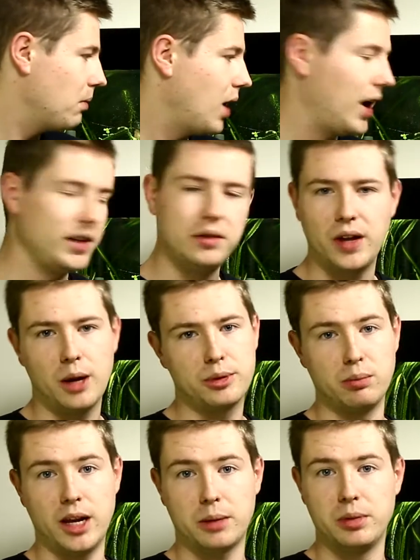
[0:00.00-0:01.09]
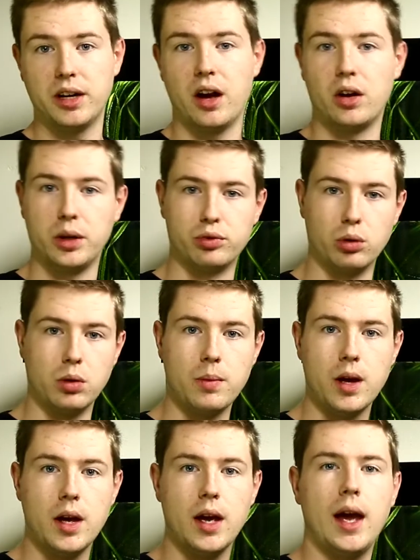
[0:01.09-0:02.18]
I developed a blackbeard algae problem.
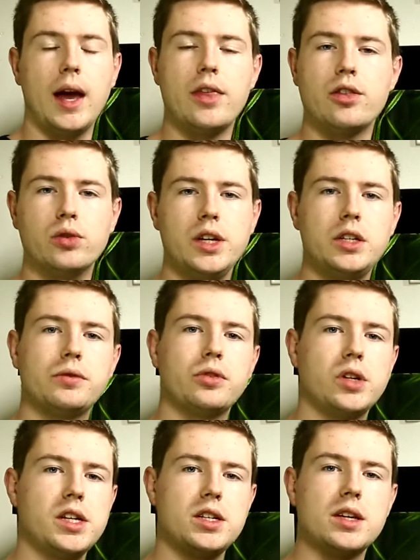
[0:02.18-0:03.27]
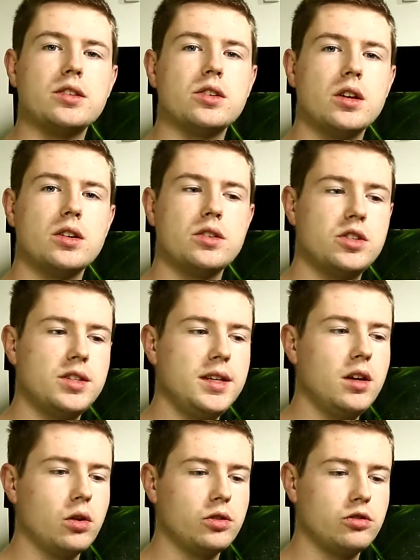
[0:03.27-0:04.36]
And the reason for this is
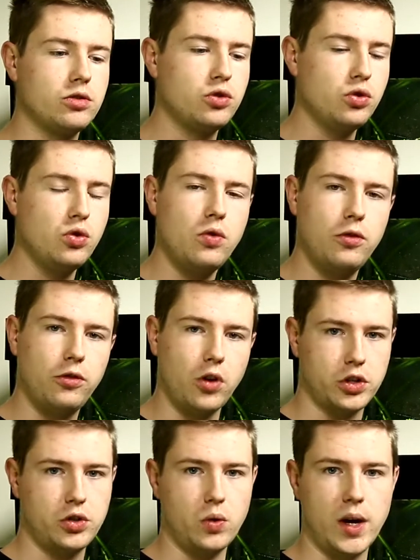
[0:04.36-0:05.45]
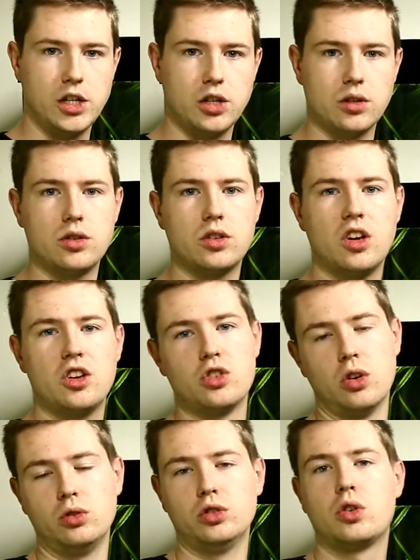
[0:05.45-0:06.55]
CO2 fluctuations.
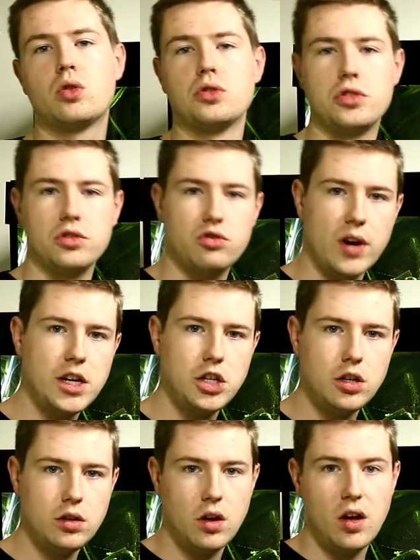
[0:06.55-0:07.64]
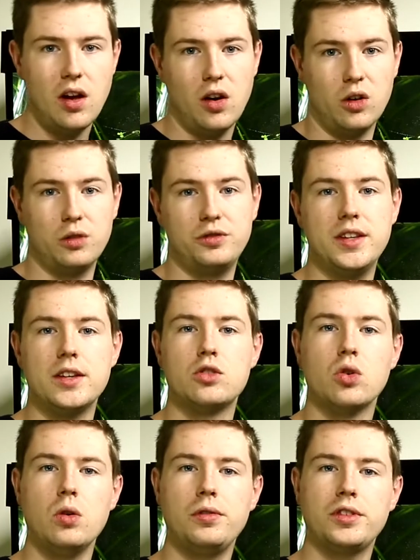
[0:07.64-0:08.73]
So the concentration of
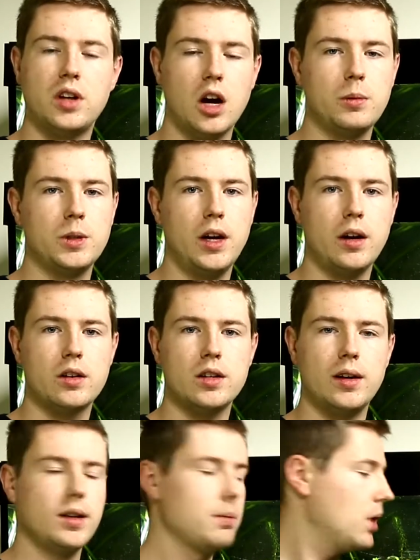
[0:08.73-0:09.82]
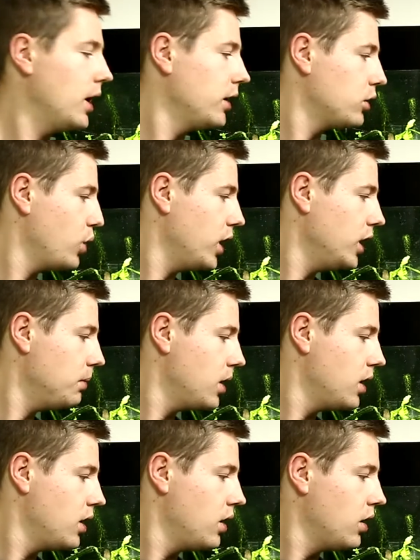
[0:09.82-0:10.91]
dissolved carbon dioxide in my aquarium
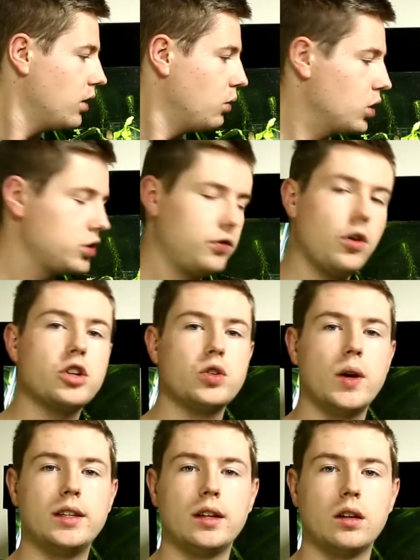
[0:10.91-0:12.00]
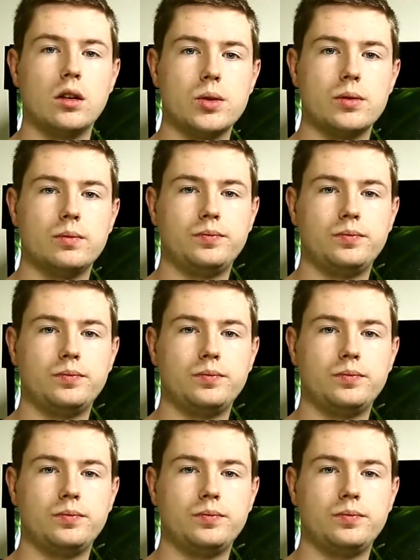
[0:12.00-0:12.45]
was fluctuating a lot.